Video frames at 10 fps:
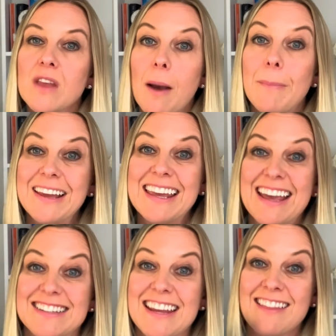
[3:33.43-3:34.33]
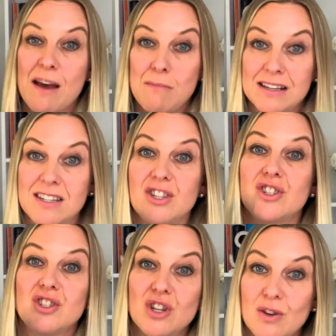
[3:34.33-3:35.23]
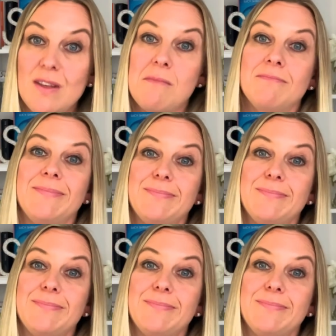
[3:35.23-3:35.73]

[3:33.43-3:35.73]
and by getting that message to them.